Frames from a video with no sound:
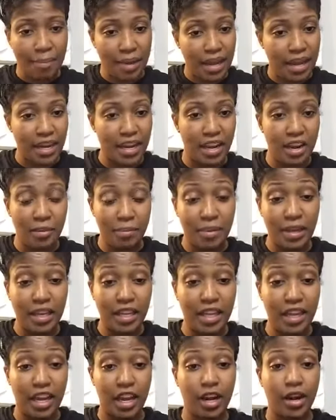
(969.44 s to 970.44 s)
I mean, hear
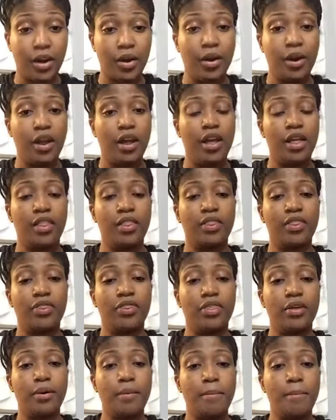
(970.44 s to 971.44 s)
me clear.
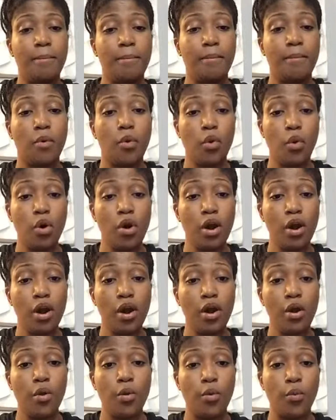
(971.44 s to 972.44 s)
The
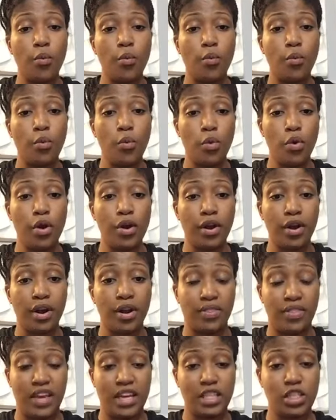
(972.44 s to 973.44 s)
more
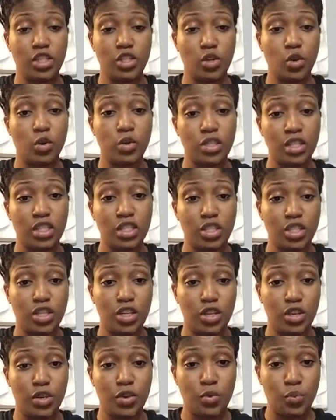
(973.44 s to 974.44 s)
water that soaks
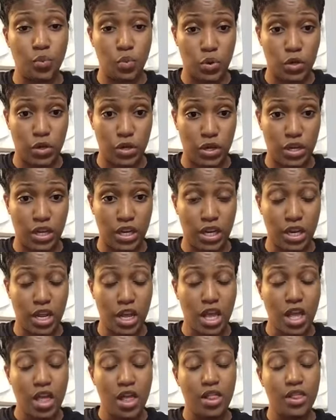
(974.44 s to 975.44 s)
into your
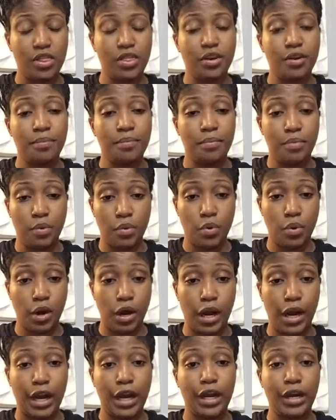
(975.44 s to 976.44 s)
wood, the
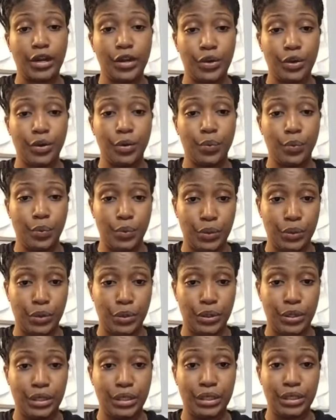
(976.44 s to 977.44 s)
more your
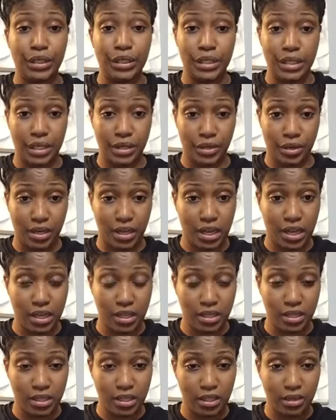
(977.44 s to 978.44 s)
wood
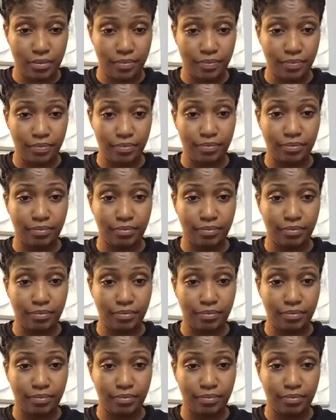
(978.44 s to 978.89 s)
deteriorates